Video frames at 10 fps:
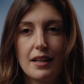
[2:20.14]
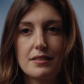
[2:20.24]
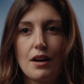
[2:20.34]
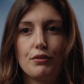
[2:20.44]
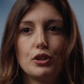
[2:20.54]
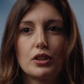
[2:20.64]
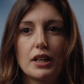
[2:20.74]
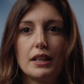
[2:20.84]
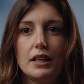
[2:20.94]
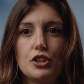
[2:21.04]
Let's have a
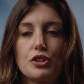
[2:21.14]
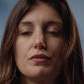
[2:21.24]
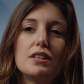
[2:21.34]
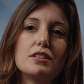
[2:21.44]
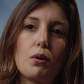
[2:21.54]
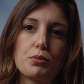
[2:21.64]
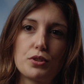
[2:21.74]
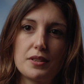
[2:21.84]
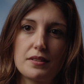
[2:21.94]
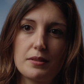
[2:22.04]
look at each of these
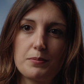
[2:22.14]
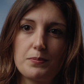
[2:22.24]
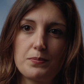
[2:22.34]
options.